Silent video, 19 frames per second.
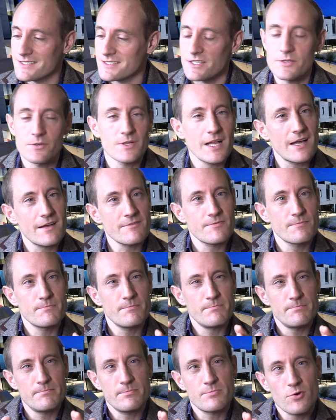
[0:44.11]
So you'll have
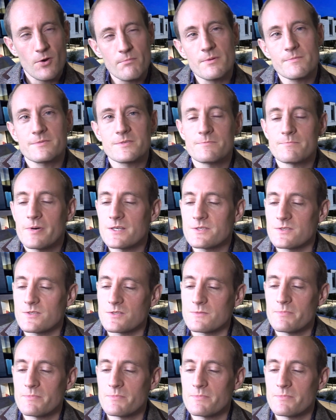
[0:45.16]
problems and puzzles,